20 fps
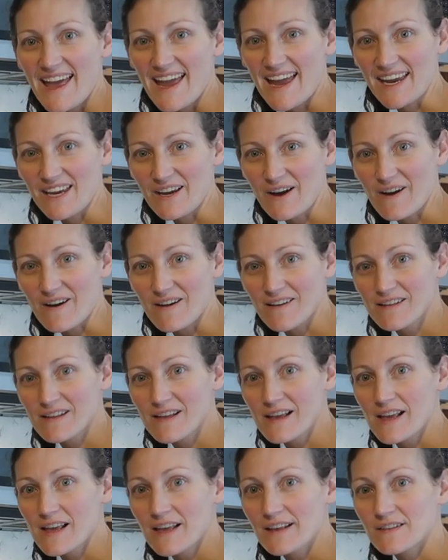Hey y'all,
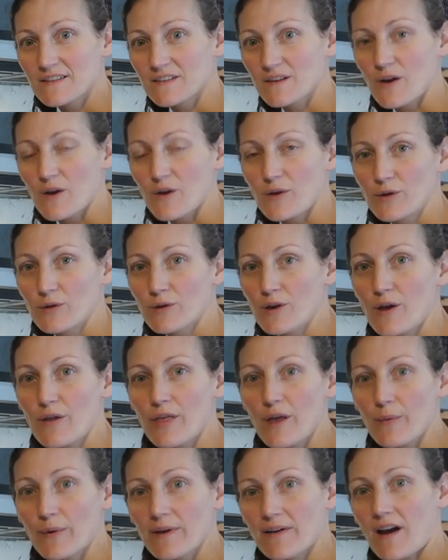so you
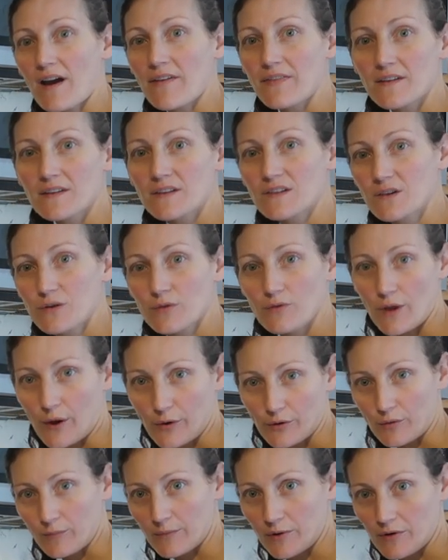know that we got this new
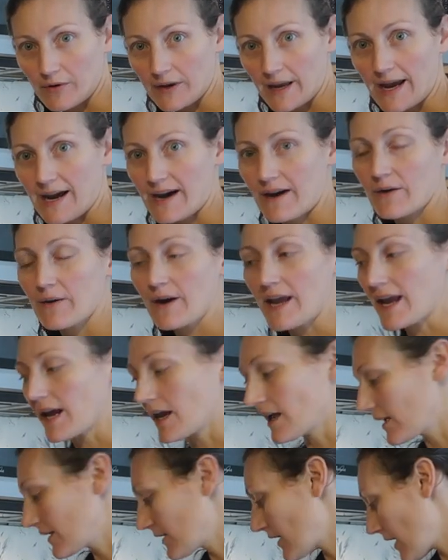loner milk cow,
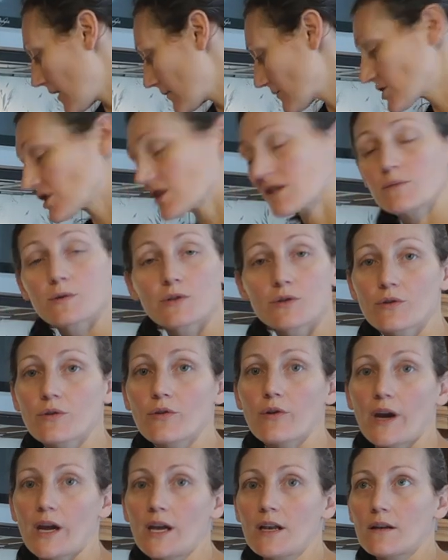and um, she's been
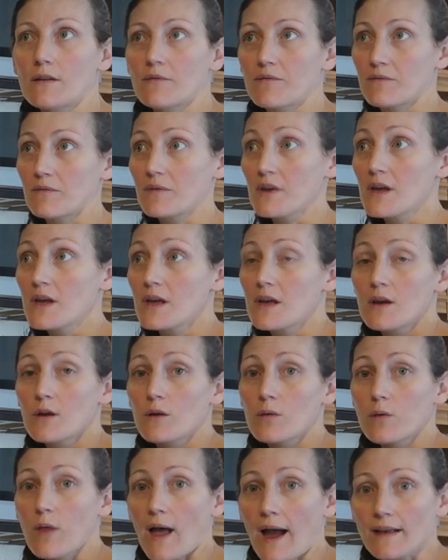doing great, and
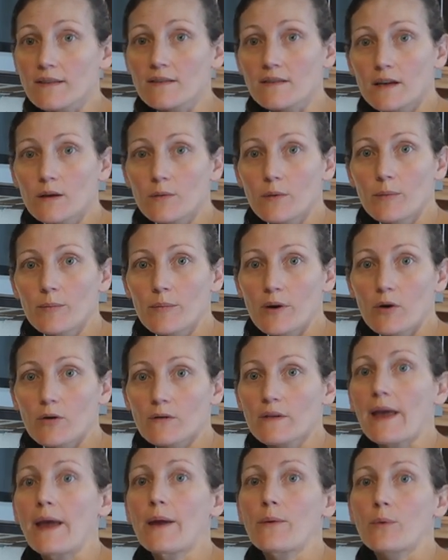last night we
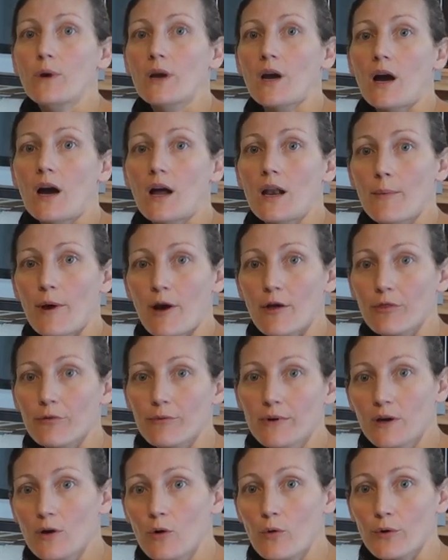milked and we got about
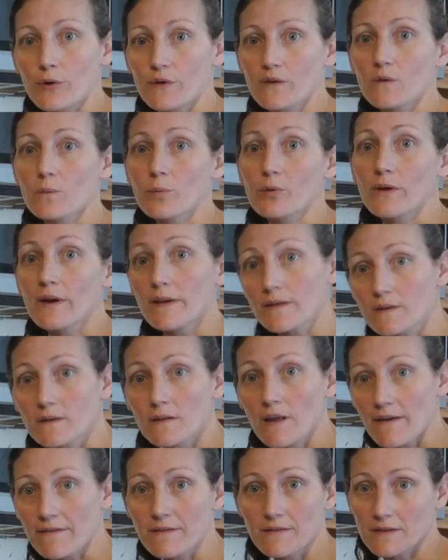three quarts
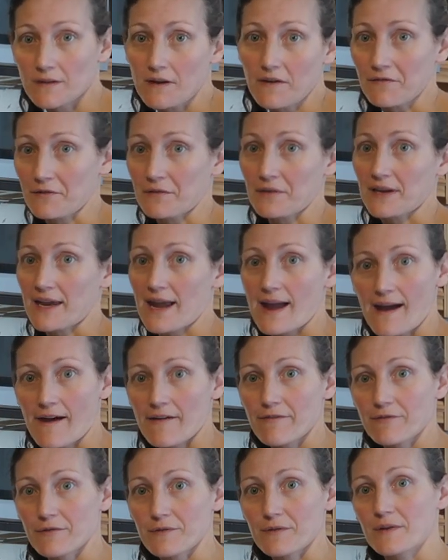plus left, enough for the
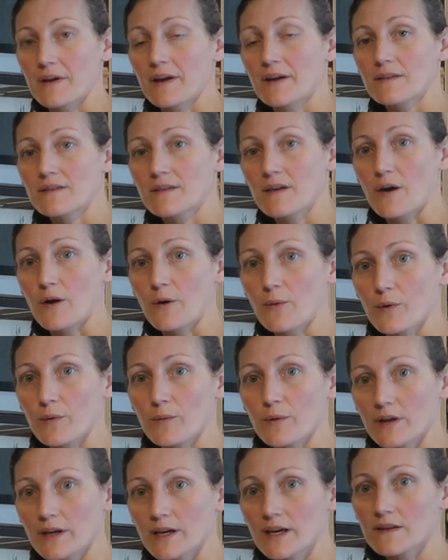calf for the night. So
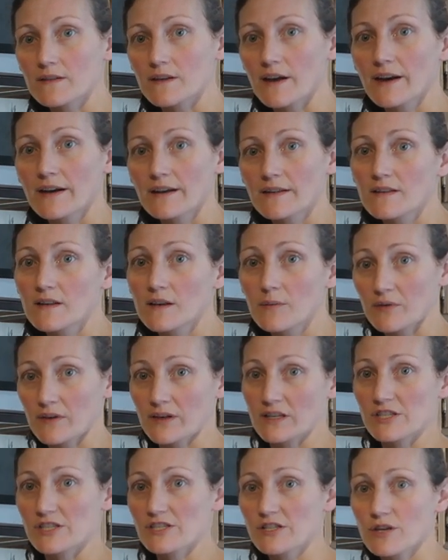we're really excited. Seems
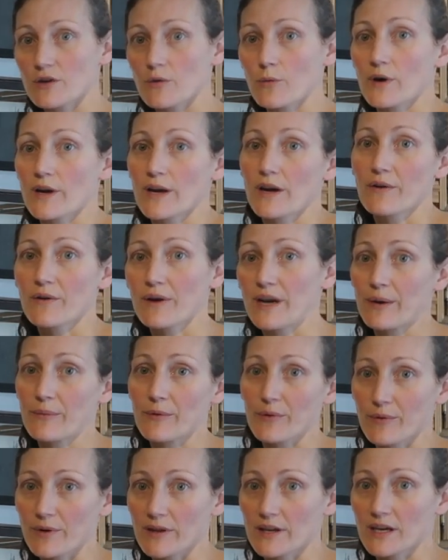like she's going to work out great,
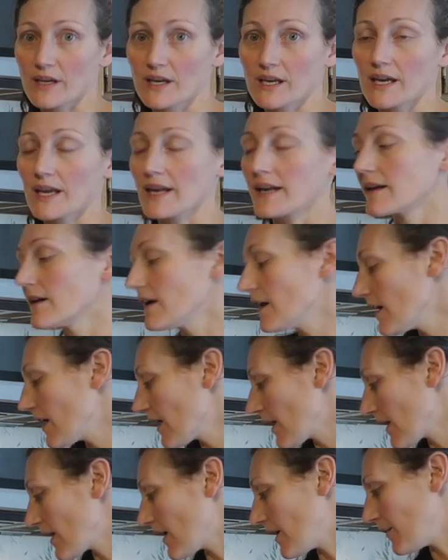and we're really going to get
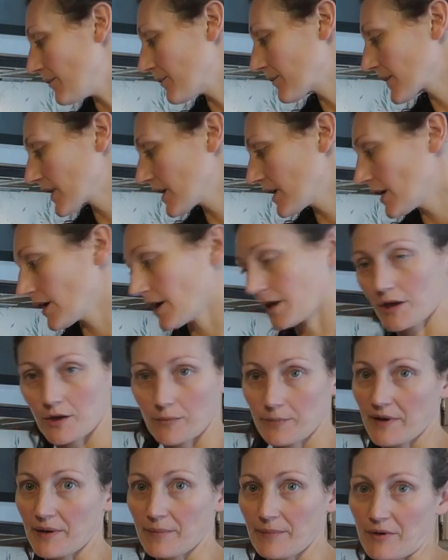um, a
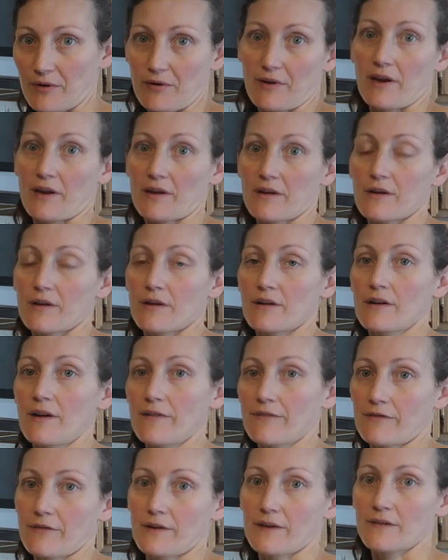good bit of milk out of her,
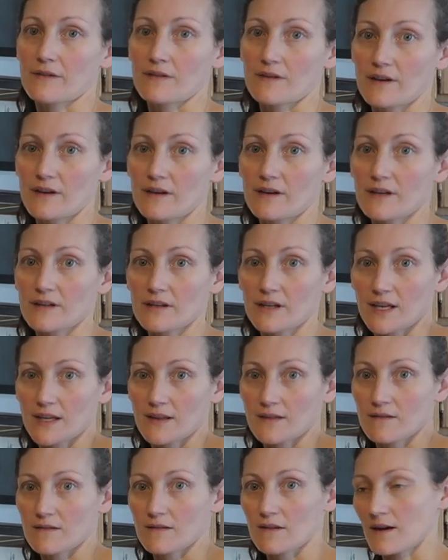enough for us to at
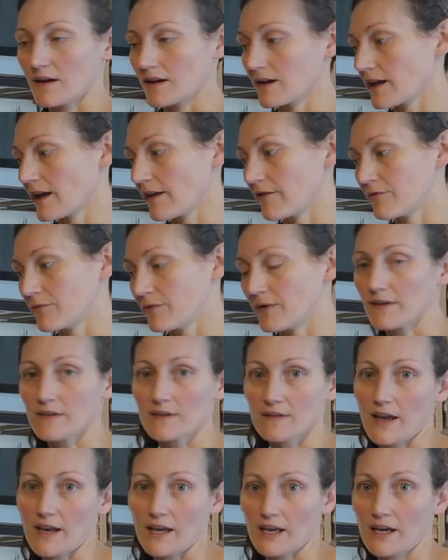least uh, have a
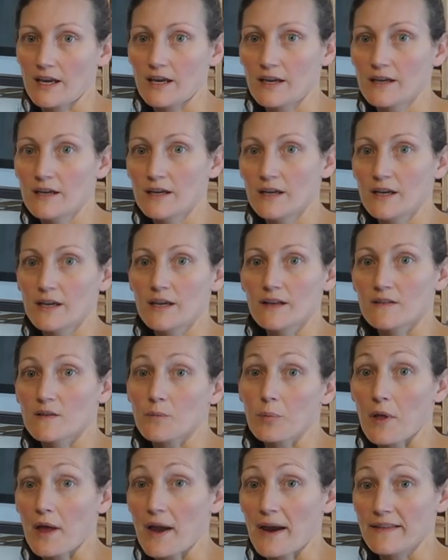steady
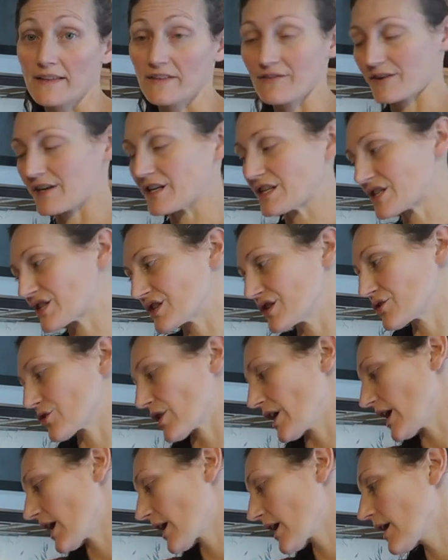supply in the fridge to
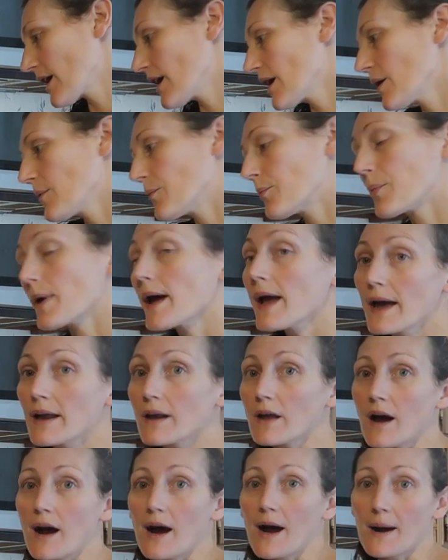drink.
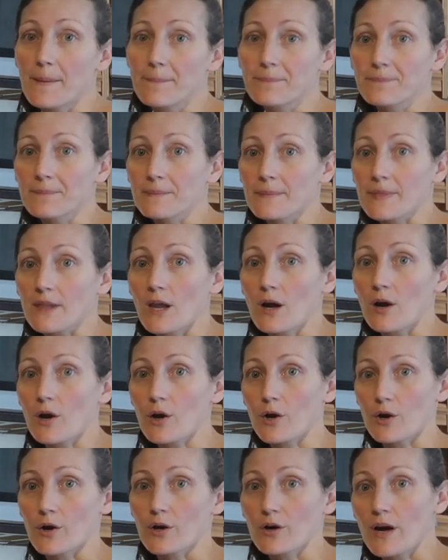But um,
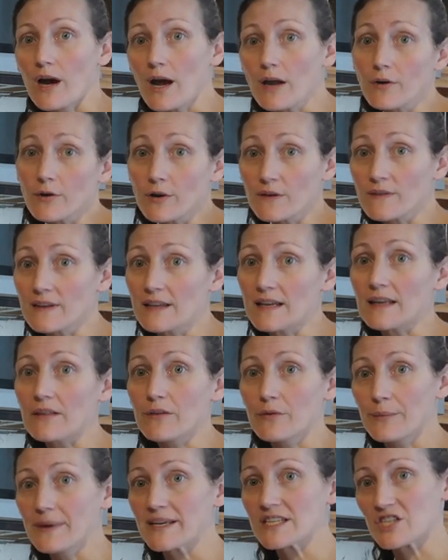her udder is getting
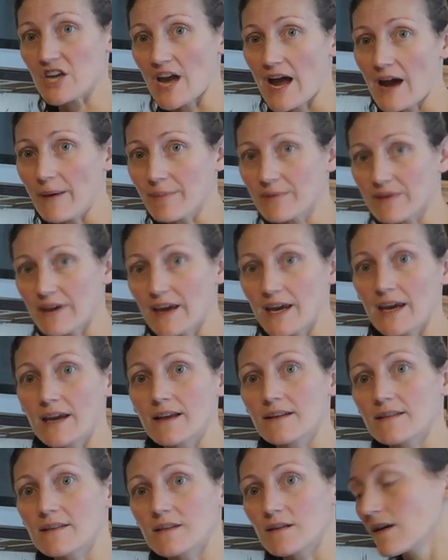a little bit chapped,
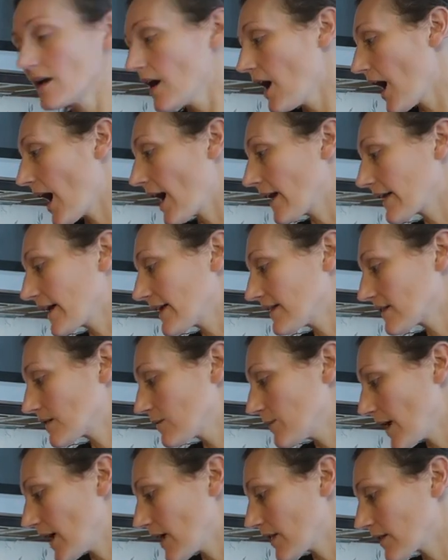and I like
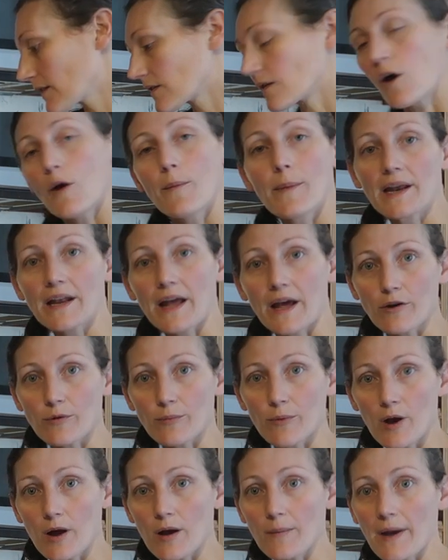to make this homemade
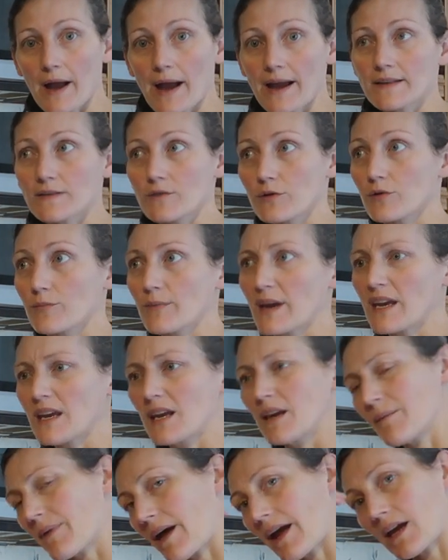udder balm. I started
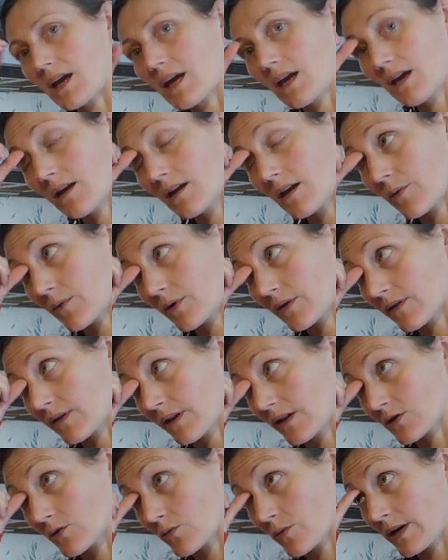making it back in, I want to
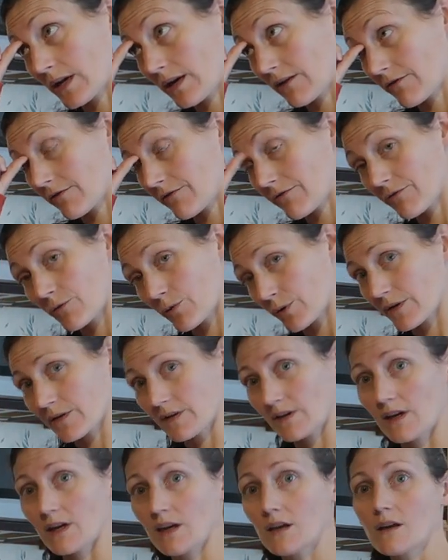say twenty
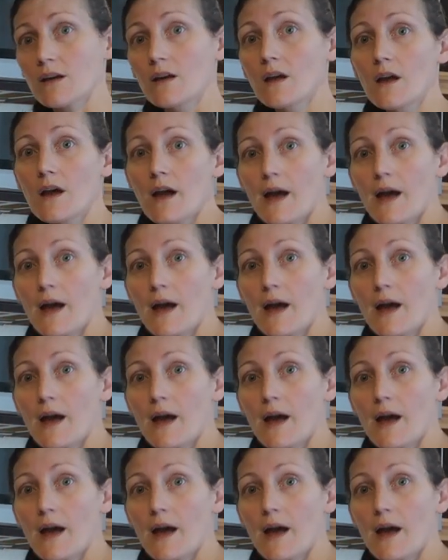fourteen,